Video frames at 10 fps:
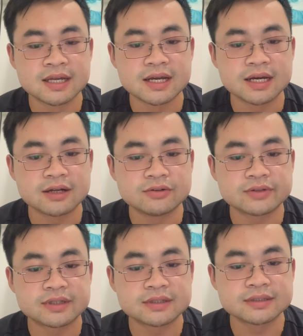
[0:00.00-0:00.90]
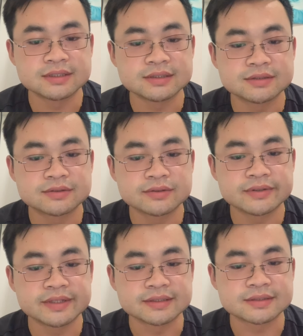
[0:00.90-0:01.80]
lower
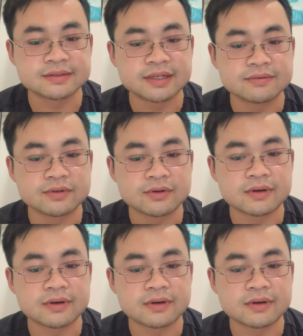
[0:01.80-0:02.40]
insulin level